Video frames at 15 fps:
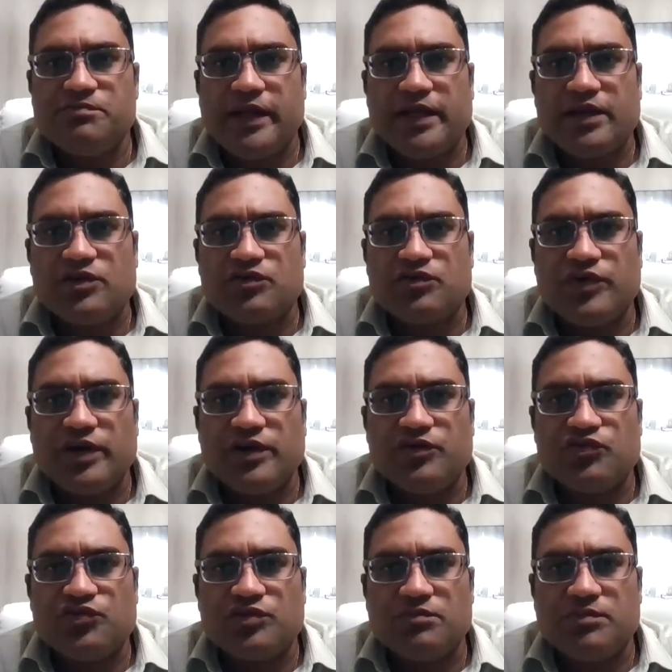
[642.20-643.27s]
make your
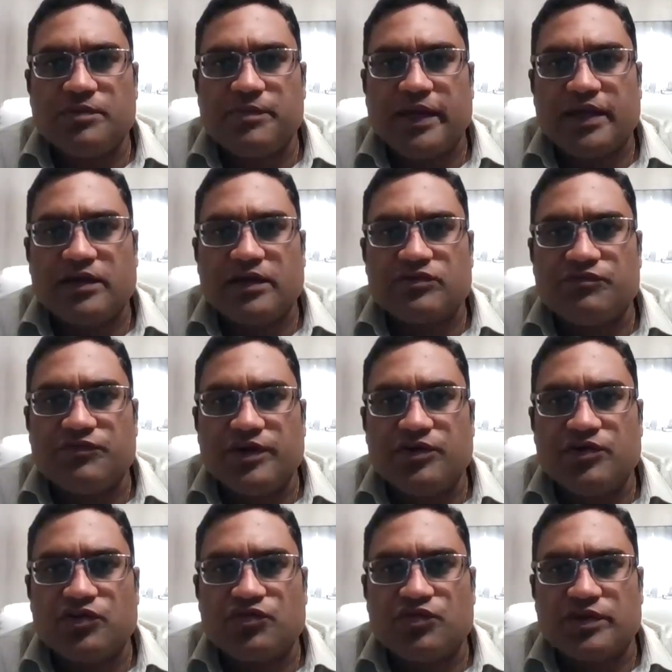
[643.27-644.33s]
videos, you'll be making some
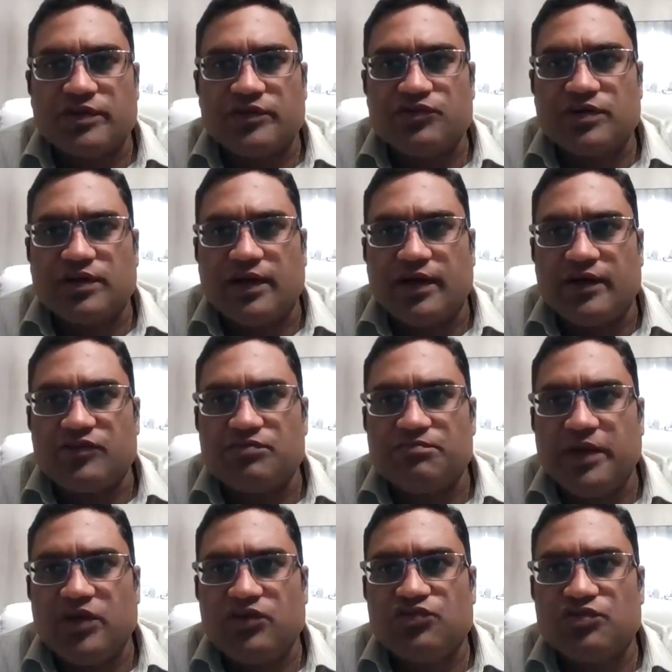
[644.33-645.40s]
videos for this class.
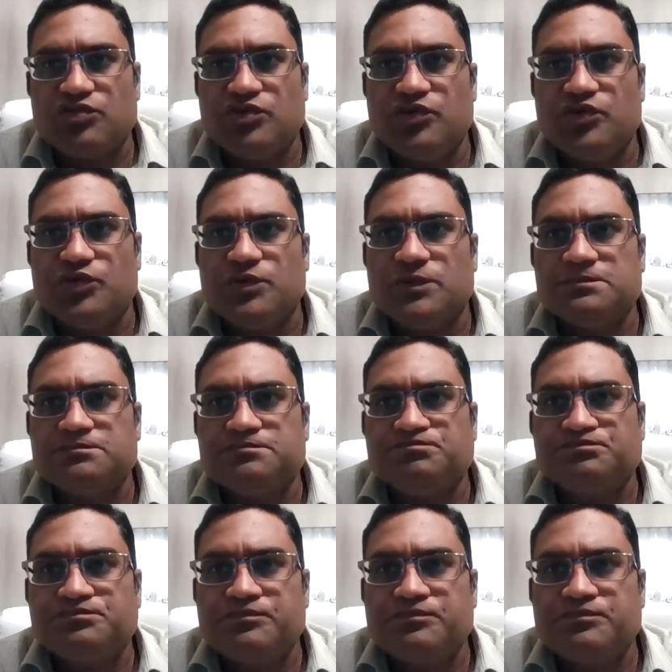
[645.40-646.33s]
Make sure you